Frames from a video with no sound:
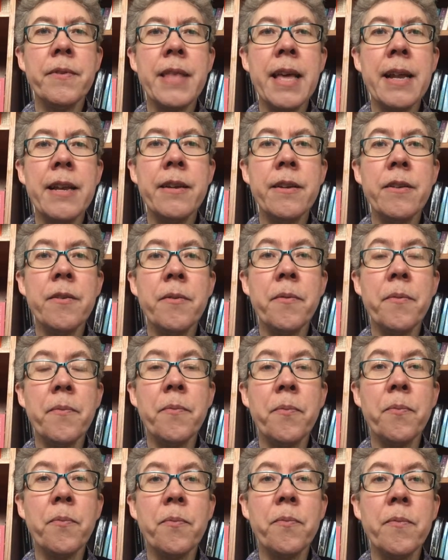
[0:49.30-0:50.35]
then
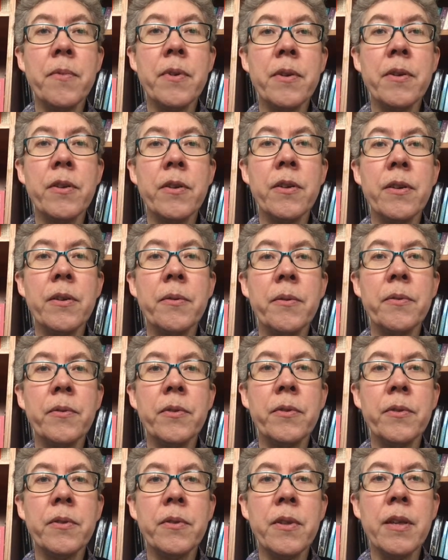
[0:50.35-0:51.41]
uh, uh,
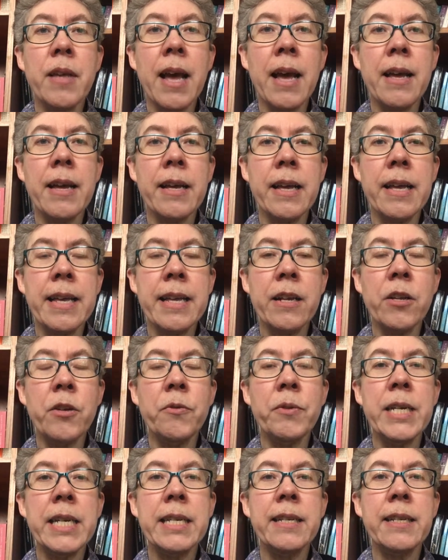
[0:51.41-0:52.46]

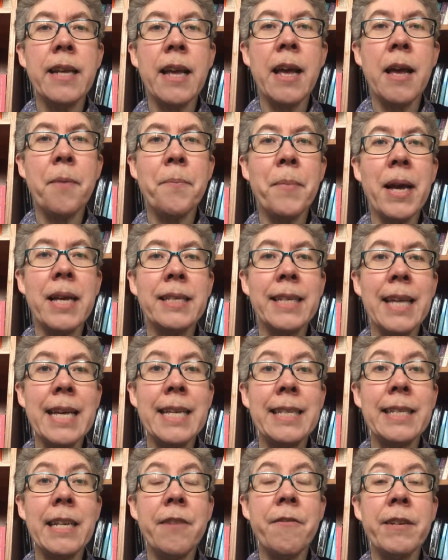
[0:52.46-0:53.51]
included um, as
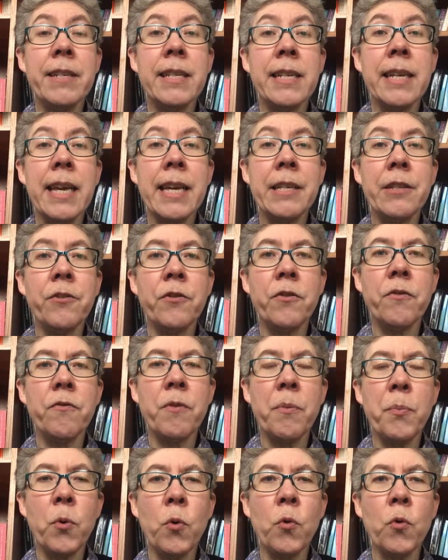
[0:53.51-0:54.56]
case series and case
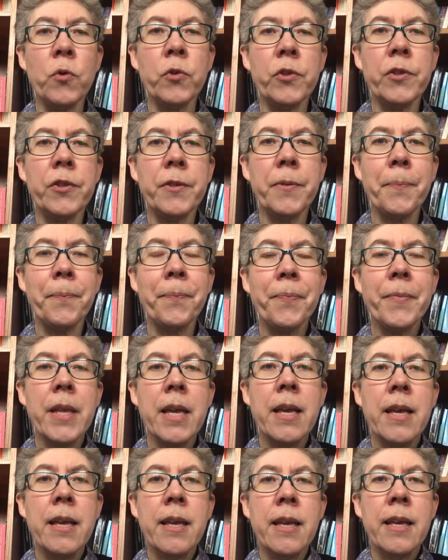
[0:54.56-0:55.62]
reports.
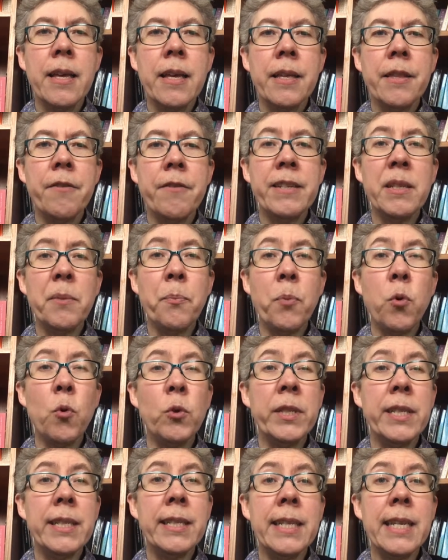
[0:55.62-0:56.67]
There is a
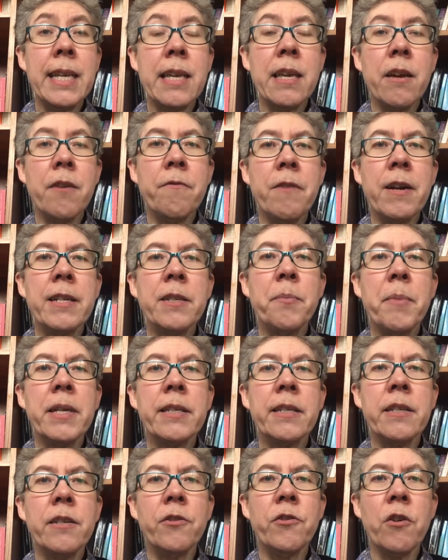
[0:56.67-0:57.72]
paucity of
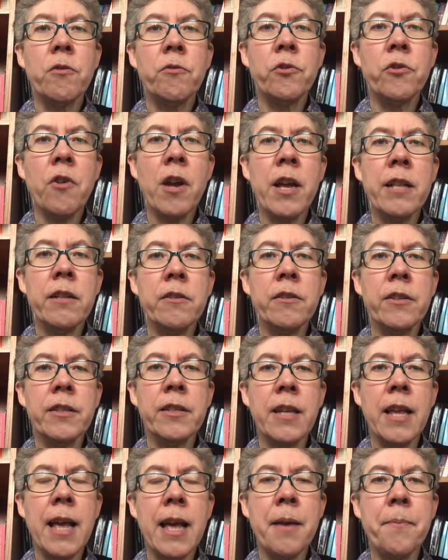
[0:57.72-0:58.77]
randomised controlled
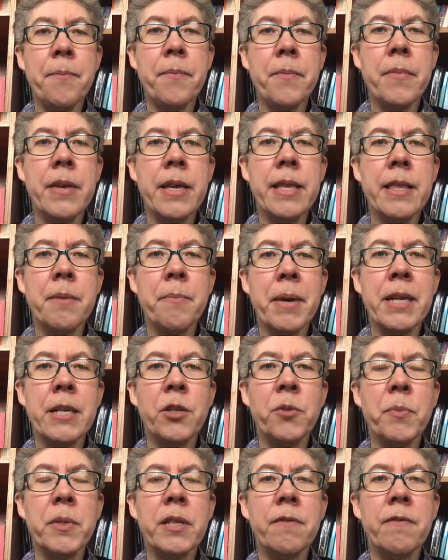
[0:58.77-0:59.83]
trials um, in the
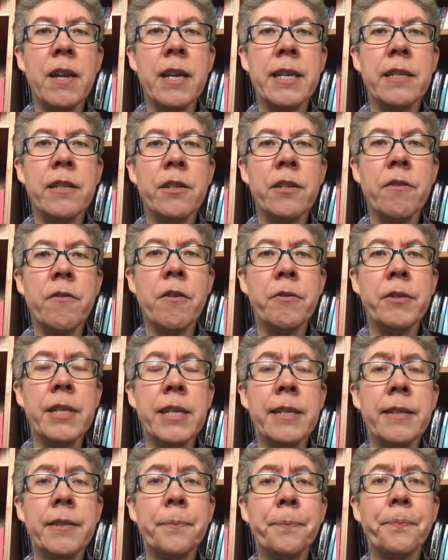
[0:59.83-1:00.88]
management of lichen
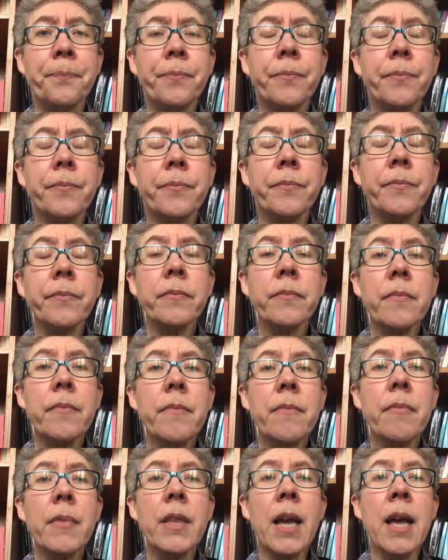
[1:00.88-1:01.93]
sclerosus,
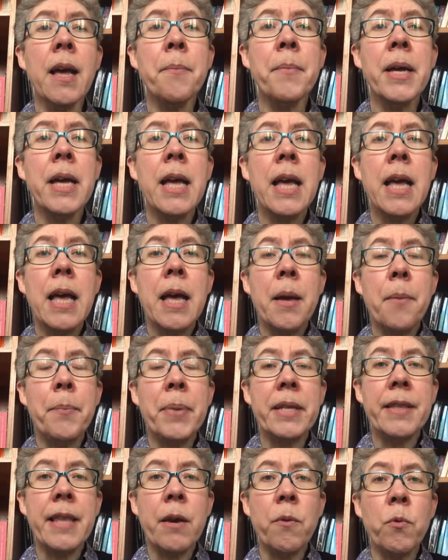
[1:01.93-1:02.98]
um,
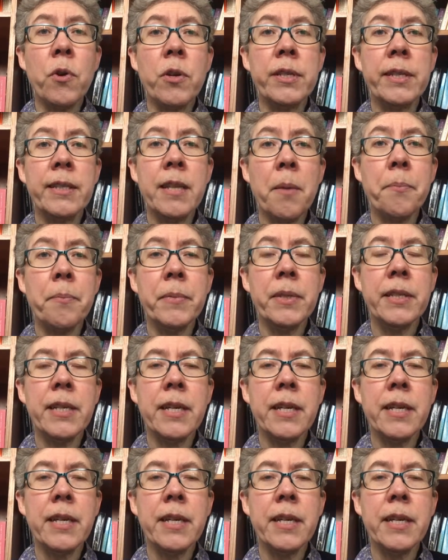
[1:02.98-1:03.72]
but there were some